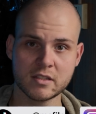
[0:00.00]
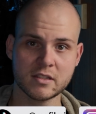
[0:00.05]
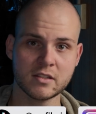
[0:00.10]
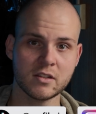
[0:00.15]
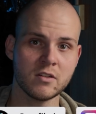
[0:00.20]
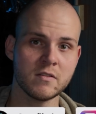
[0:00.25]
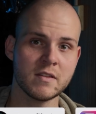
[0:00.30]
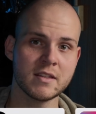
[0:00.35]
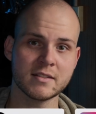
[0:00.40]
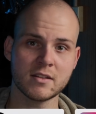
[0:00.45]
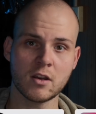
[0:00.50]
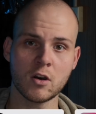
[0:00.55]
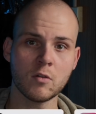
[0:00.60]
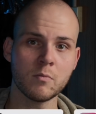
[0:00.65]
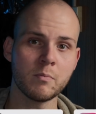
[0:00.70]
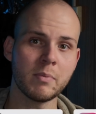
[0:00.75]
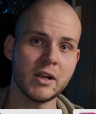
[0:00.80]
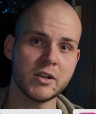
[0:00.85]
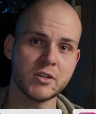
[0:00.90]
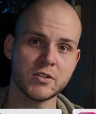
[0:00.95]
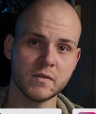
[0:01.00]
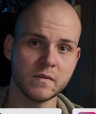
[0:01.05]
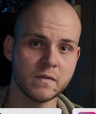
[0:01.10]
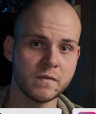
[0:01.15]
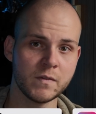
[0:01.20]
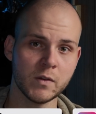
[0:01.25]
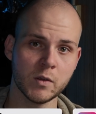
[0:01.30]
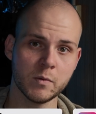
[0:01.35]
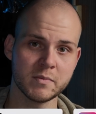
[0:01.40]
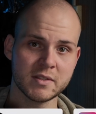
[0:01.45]
So there's a whole bunch of
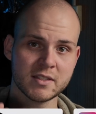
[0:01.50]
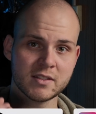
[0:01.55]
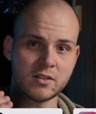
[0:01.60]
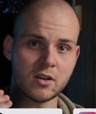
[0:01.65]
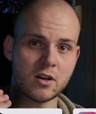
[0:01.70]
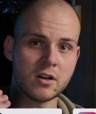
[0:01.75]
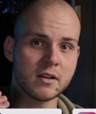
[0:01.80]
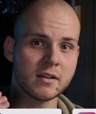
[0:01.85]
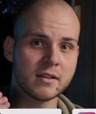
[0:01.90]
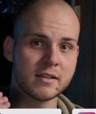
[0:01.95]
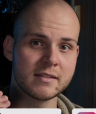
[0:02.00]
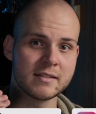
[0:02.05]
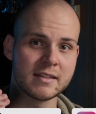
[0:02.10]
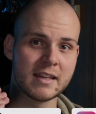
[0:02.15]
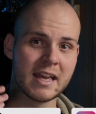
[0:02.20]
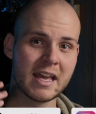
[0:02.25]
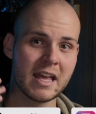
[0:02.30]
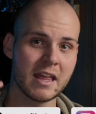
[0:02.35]
film stocks